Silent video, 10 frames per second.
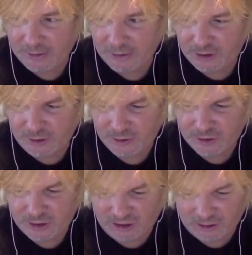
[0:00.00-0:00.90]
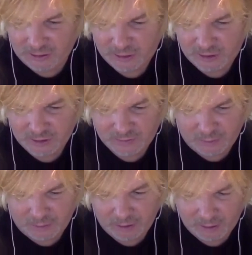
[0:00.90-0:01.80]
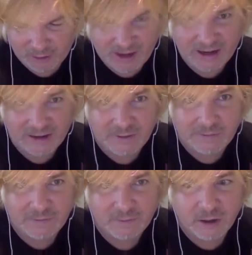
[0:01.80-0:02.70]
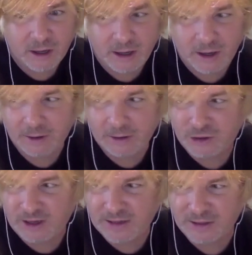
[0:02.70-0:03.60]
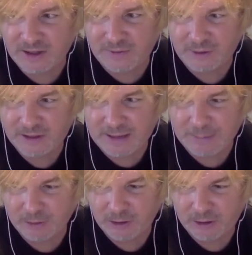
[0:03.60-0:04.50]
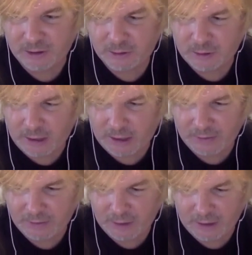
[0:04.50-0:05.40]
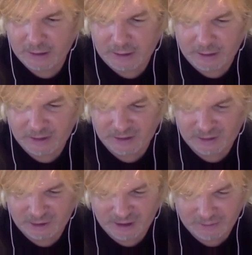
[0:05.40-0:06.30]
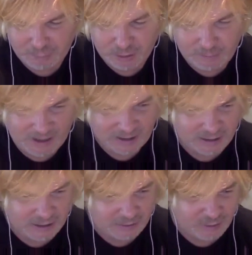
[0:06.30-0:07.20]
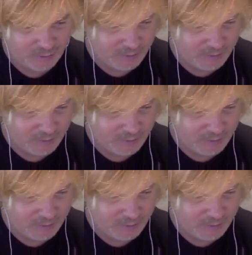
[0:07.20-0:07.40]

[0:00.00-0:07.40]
She's tall. She's very attractive. She has a different type of look. And I think they're going to put it back on Rhea